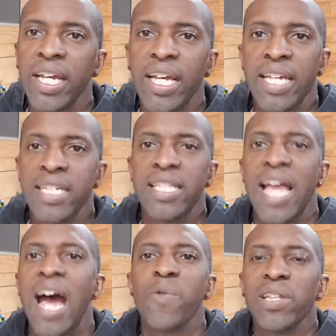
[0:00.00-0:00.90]
It's
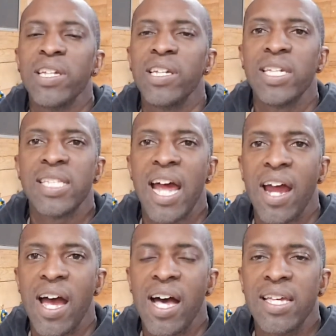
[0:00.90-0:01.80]
not really. It's
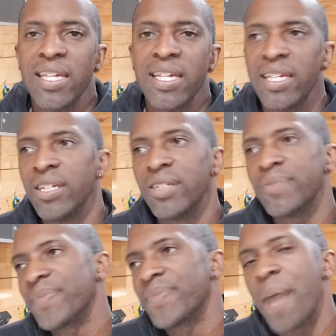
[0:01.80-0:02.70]
not.
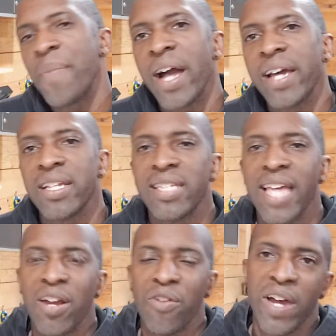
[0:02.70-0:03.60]
I'm not gonna
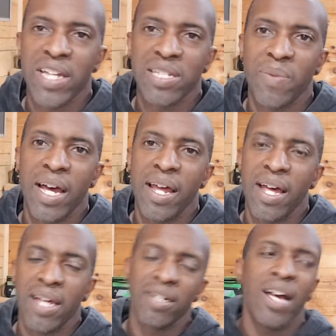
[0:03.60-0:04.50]
sacrifice.
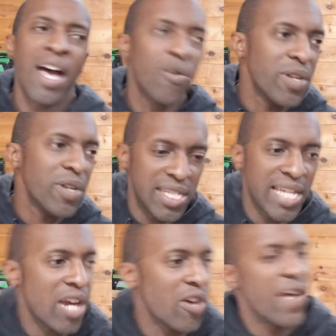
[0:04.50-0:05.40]
I don't want to say
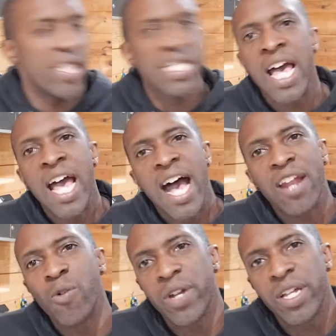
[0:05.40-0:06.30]
sacrifice. I don't
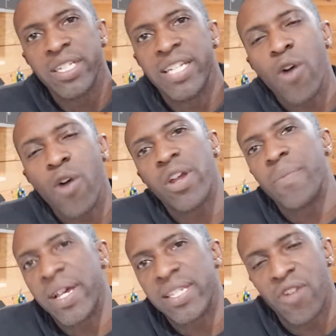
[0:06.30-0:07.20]
want to downgrade
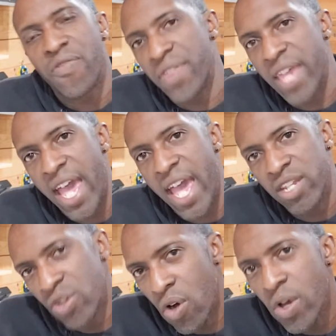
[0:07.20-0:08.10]
myself for that.
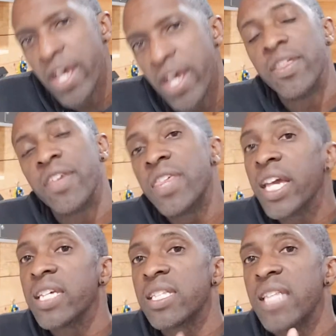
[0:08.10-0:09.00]
You know, the thing
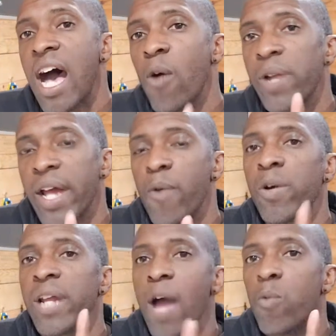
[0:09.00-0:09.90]
is now what
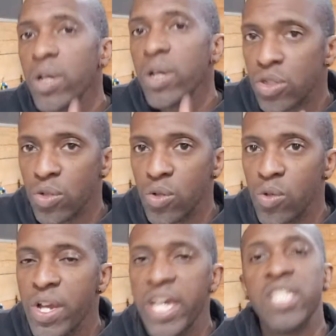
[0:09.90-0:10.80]
I will do
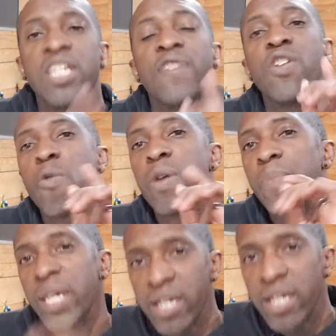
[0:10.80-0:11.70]
is if you're a
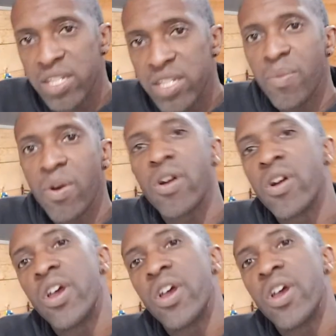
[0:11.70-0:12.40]
repeat customer